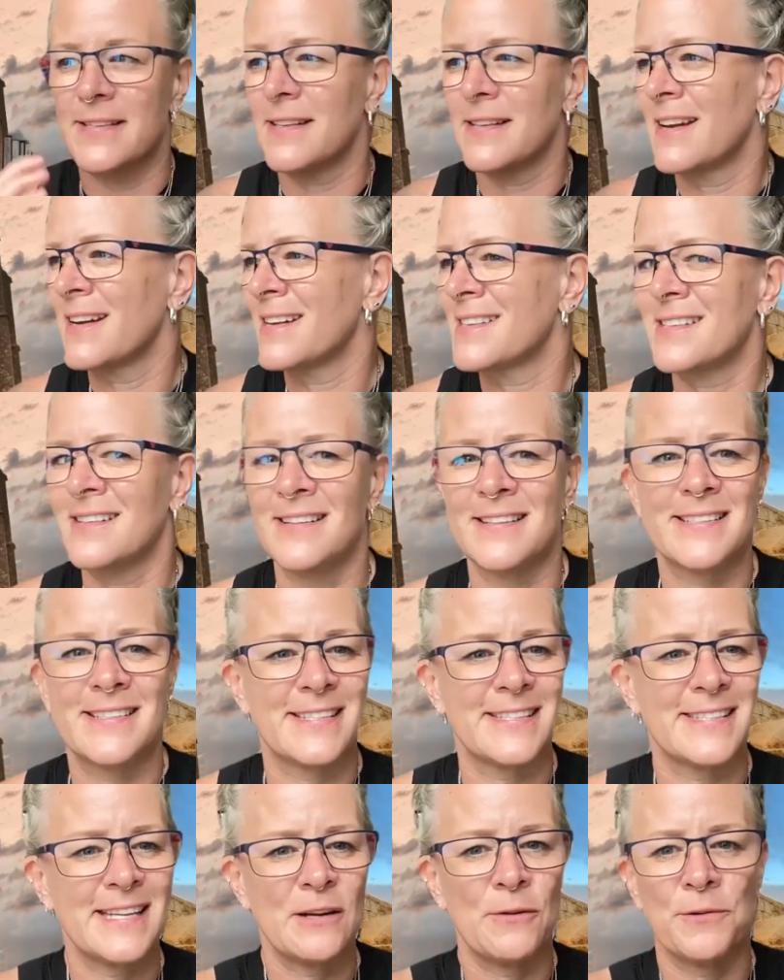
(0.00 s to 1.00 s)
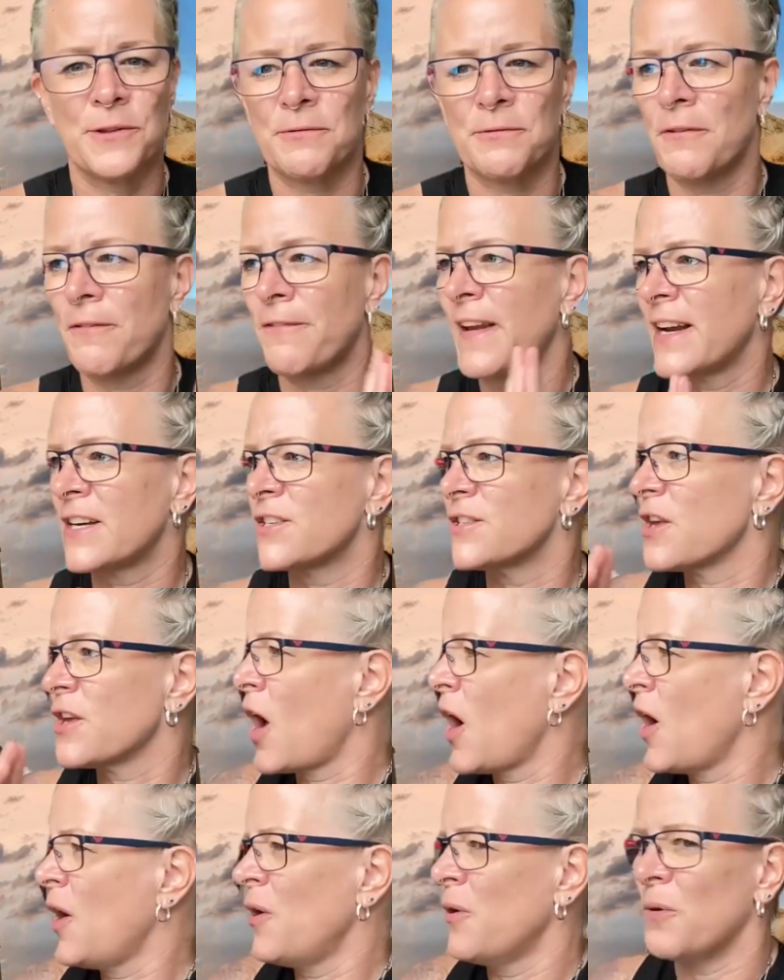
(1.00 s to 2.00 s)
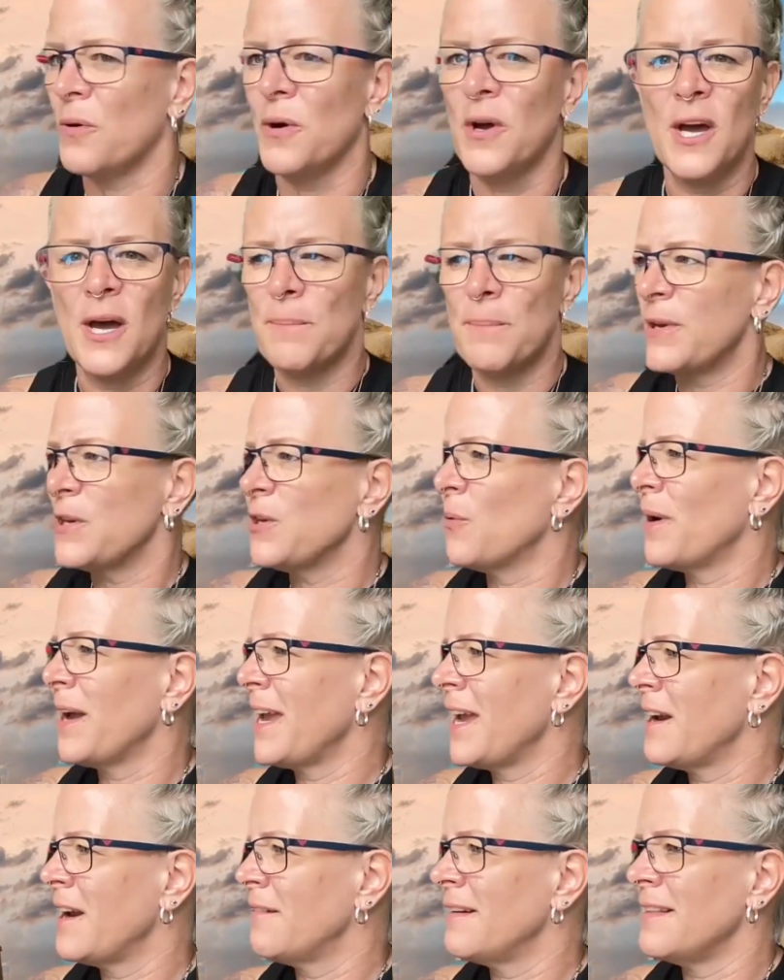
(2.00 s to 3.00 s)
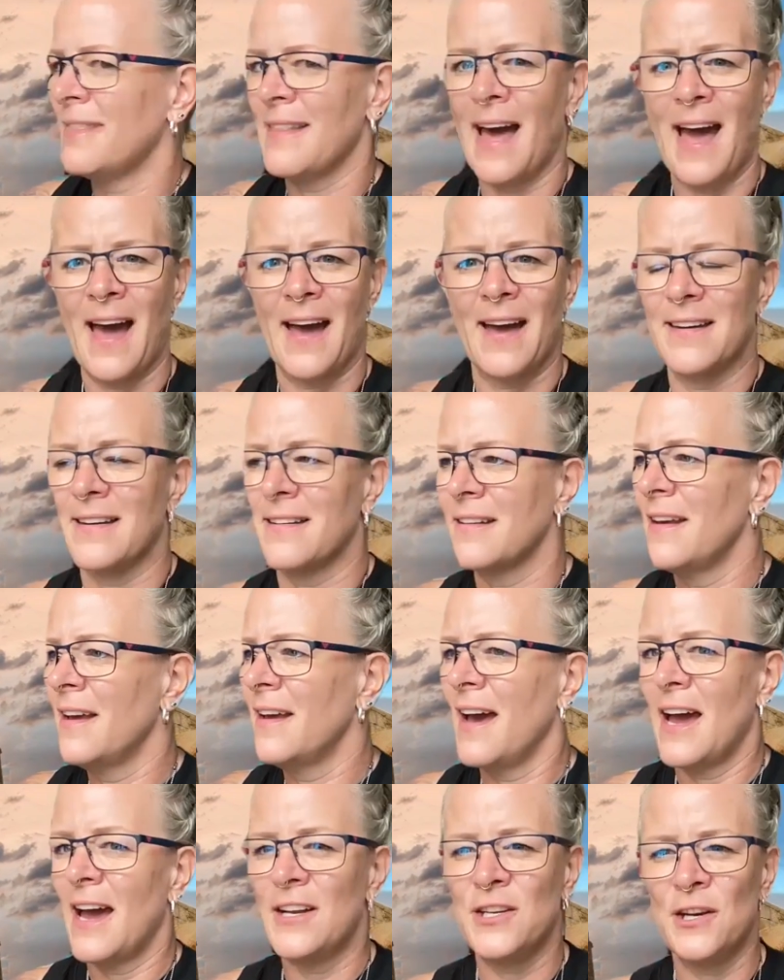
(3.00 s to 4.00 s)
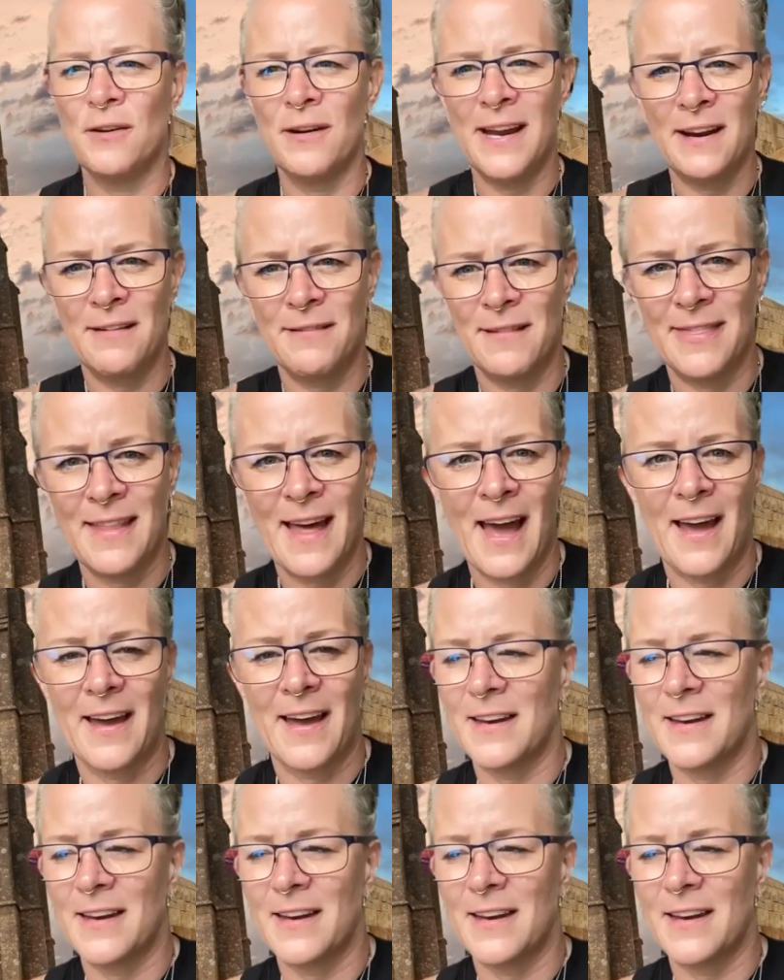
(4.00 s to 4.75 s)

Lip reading: And then I started to see all the reflections. Oh, but you're here in that, and you're here in that.